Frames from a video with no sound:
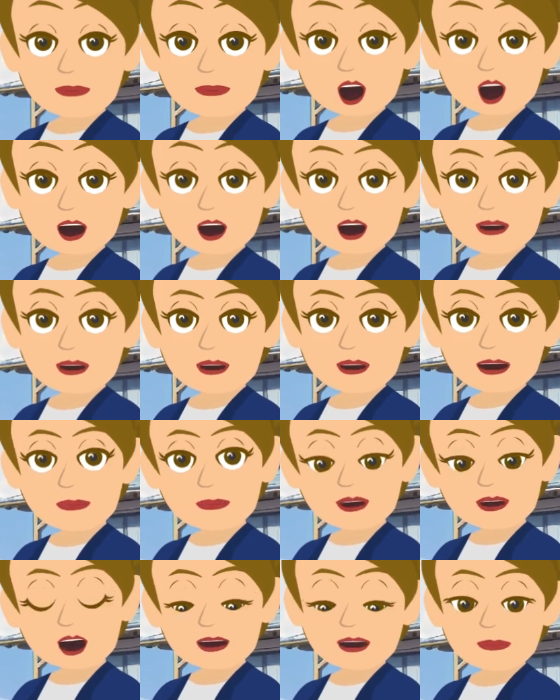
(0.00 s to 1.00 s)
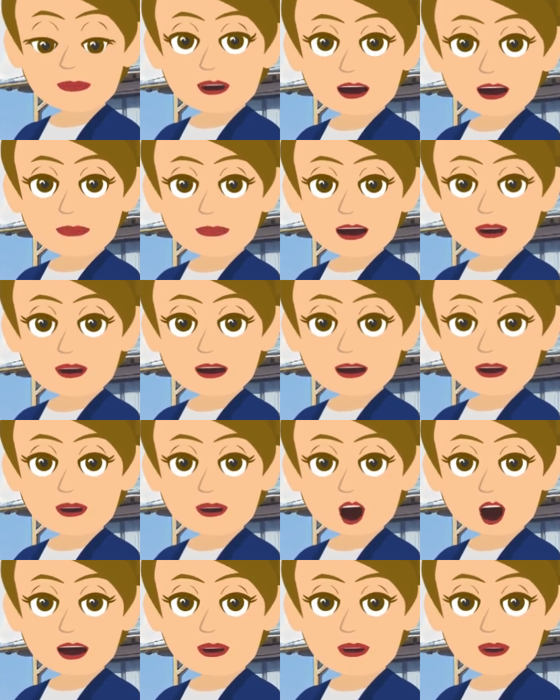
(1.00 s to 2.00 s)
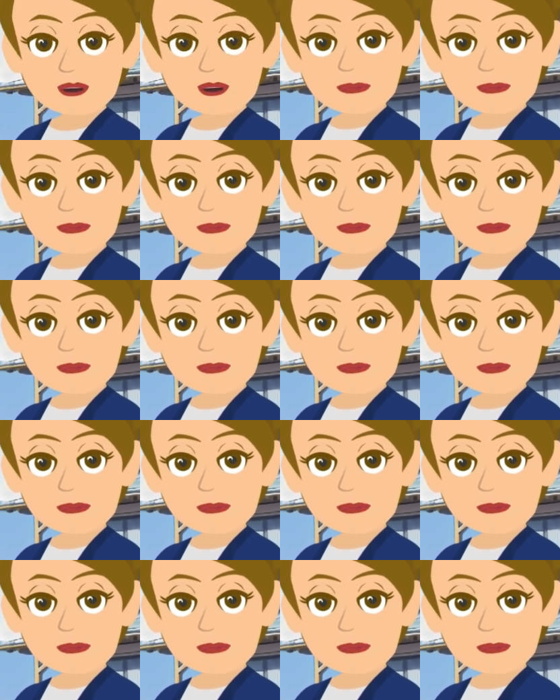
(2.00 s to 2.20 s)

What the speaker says: then the thought process that begins to